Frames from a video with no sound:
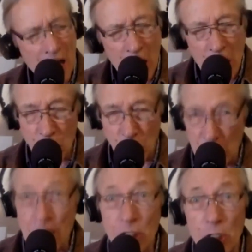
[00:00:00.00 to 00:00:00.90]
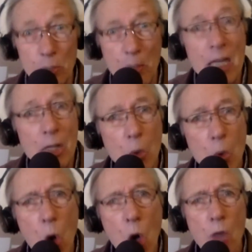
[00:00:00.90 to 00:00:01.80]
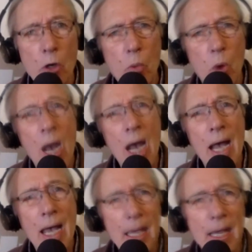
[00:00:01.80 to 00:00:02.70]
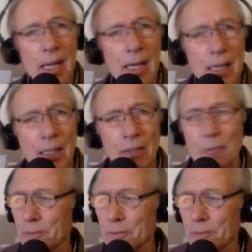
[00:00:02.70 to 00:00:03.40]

and Jesus made the water wine.